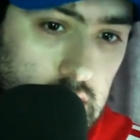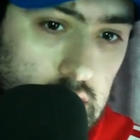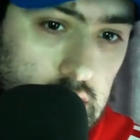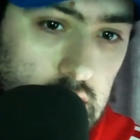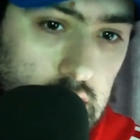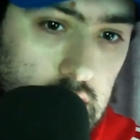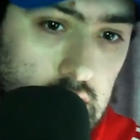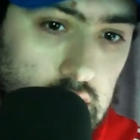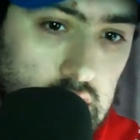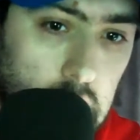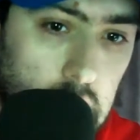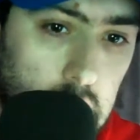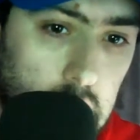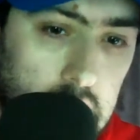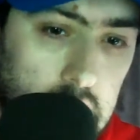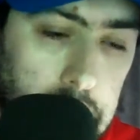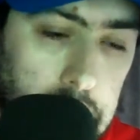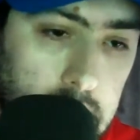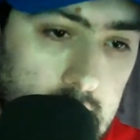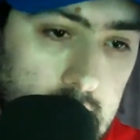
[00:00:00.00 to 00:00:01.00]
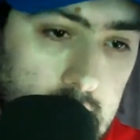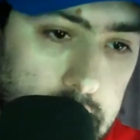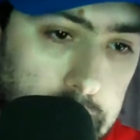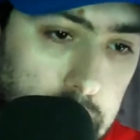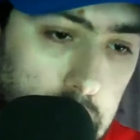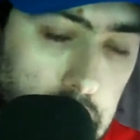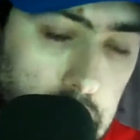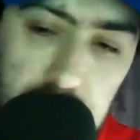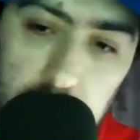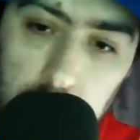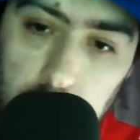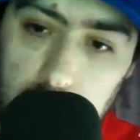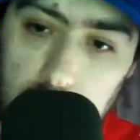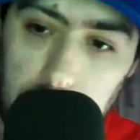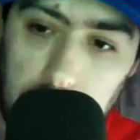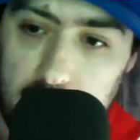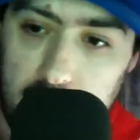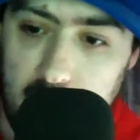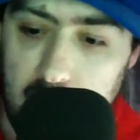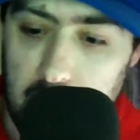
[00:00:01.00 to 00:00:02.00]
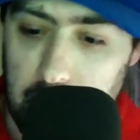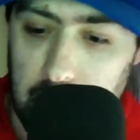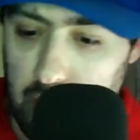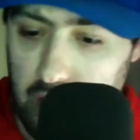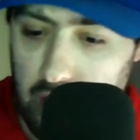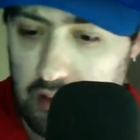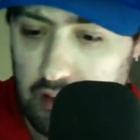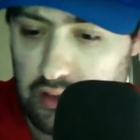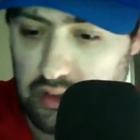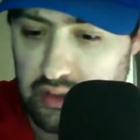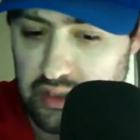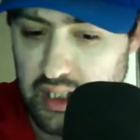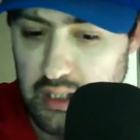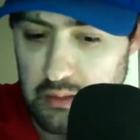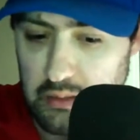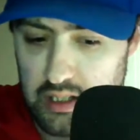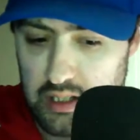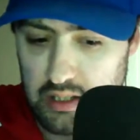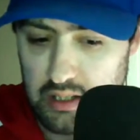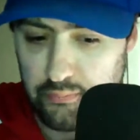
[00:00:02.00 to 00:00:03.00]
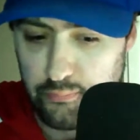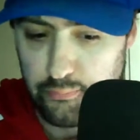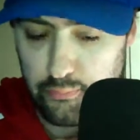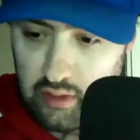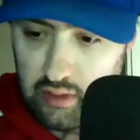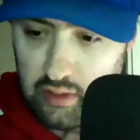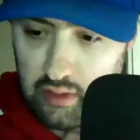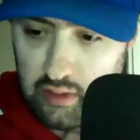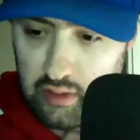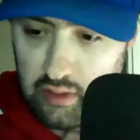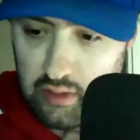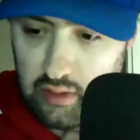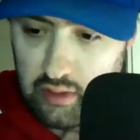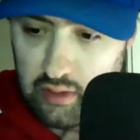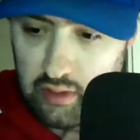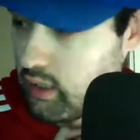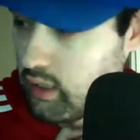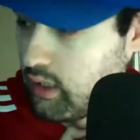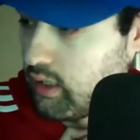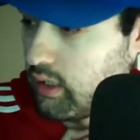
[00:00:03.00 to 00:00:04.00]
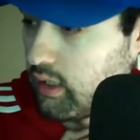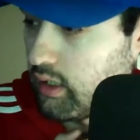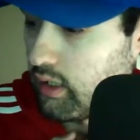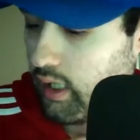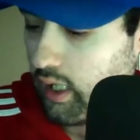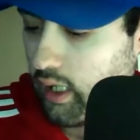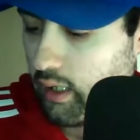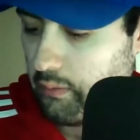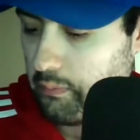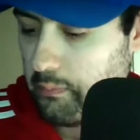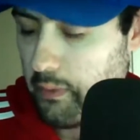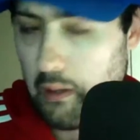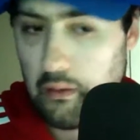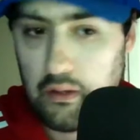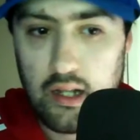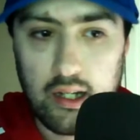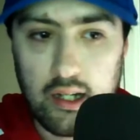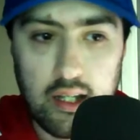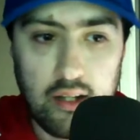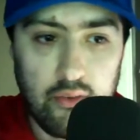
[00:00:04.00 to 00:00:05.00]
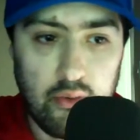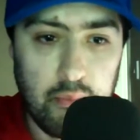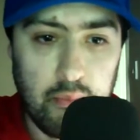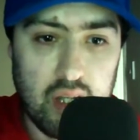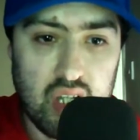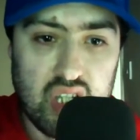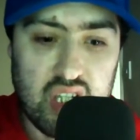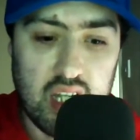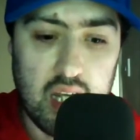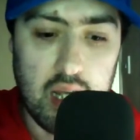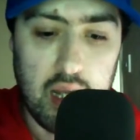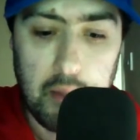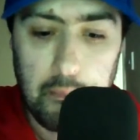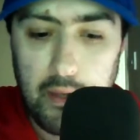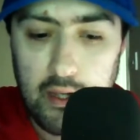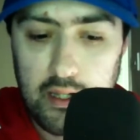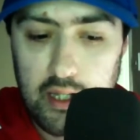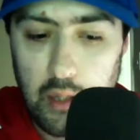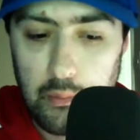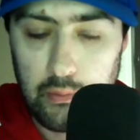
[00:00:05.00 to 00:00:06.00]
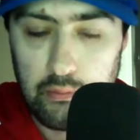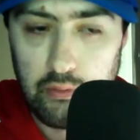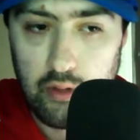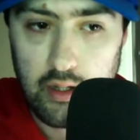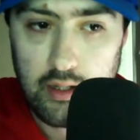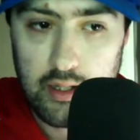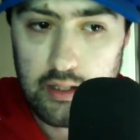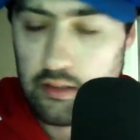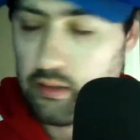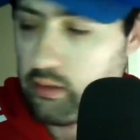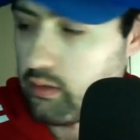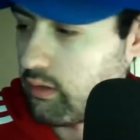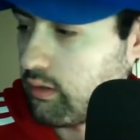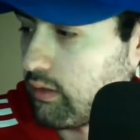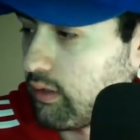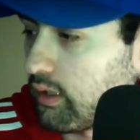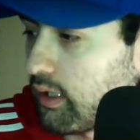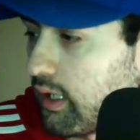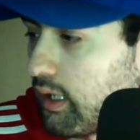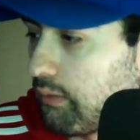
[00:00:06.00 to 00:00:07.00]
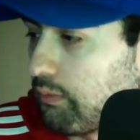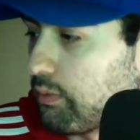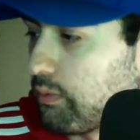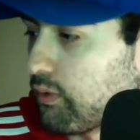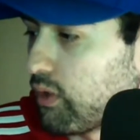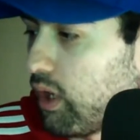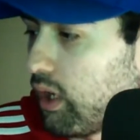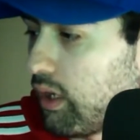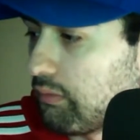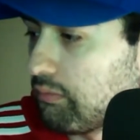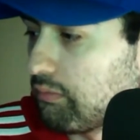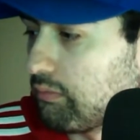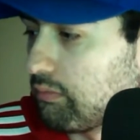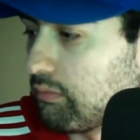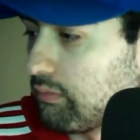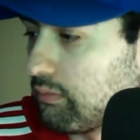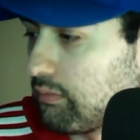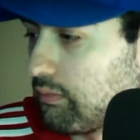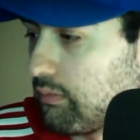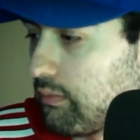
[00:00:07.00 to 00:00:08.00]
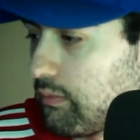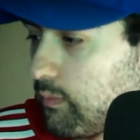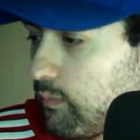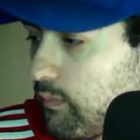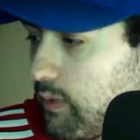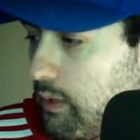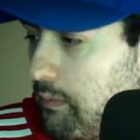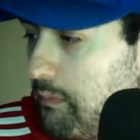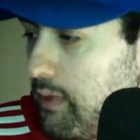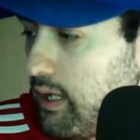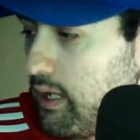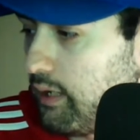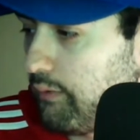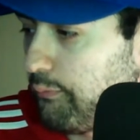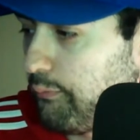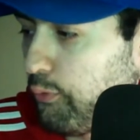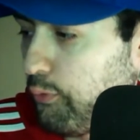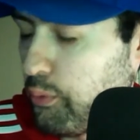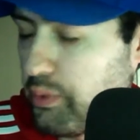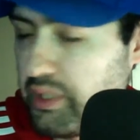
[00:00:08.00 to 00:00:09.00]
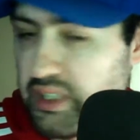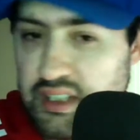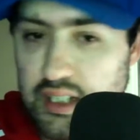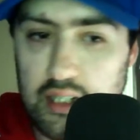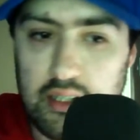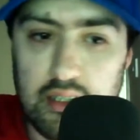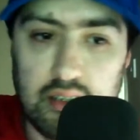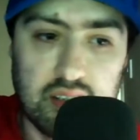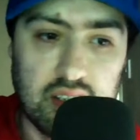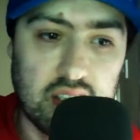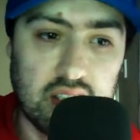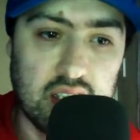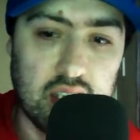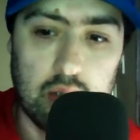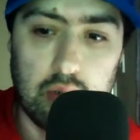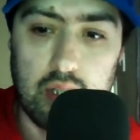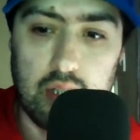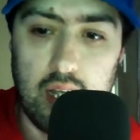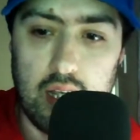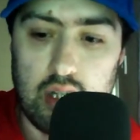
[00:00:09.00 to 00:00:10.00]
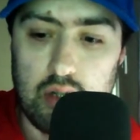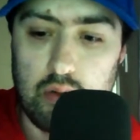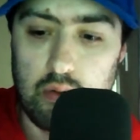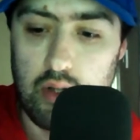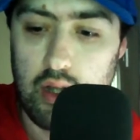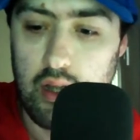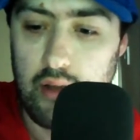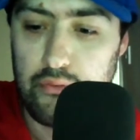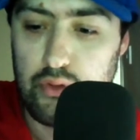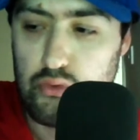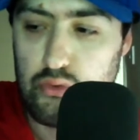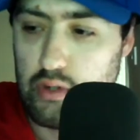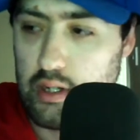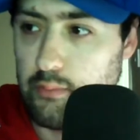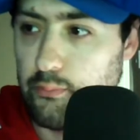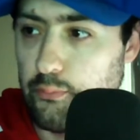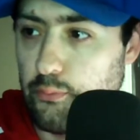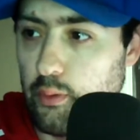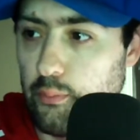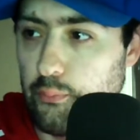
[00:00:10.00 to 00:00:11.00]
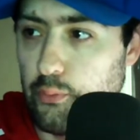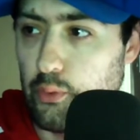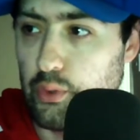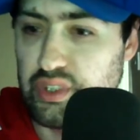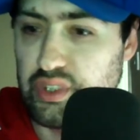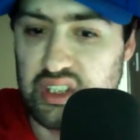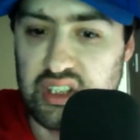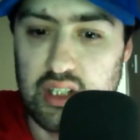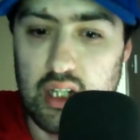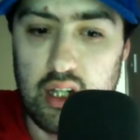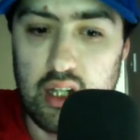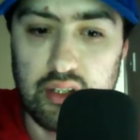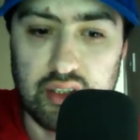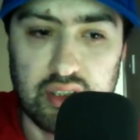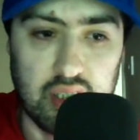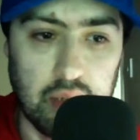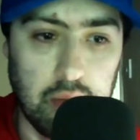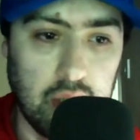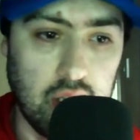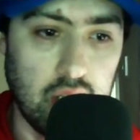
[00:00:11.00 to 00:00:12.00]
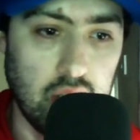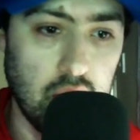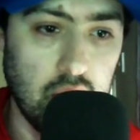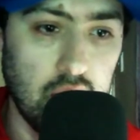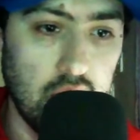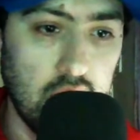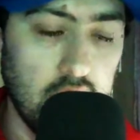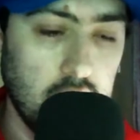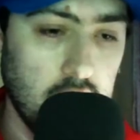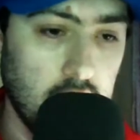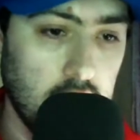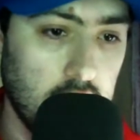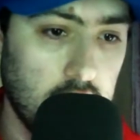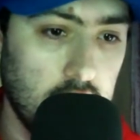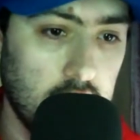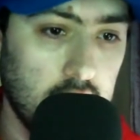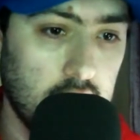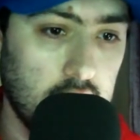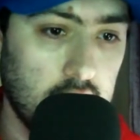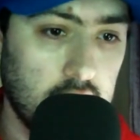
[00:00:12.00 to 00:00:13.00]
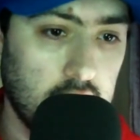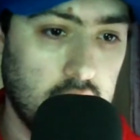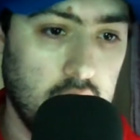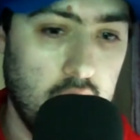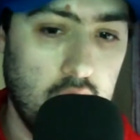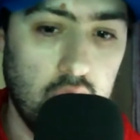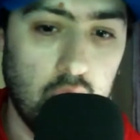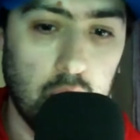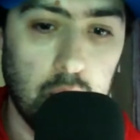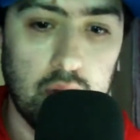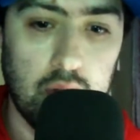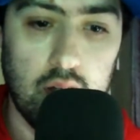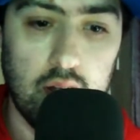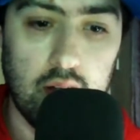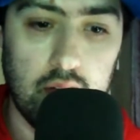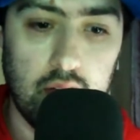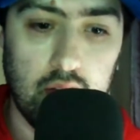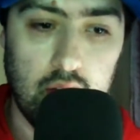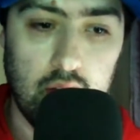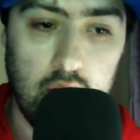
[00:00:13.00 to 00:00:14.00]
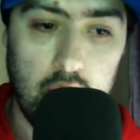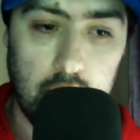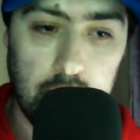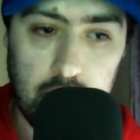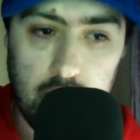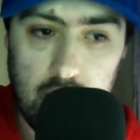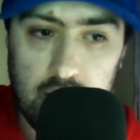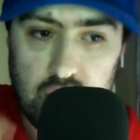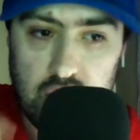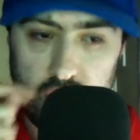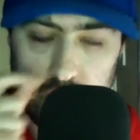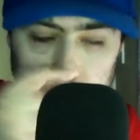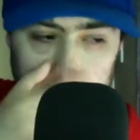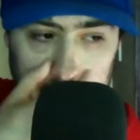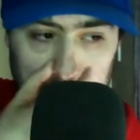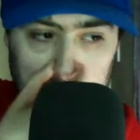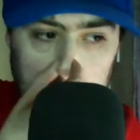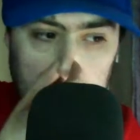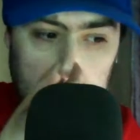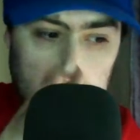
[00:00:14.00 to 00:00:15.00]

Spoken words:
so it completely froze the webcam and seemed to freeze. But lucky enough, I managed to get it back up and running. We've got a minute and 40 seconds until the actual live stream from Forza starts, so we can do the get along with a live reaction.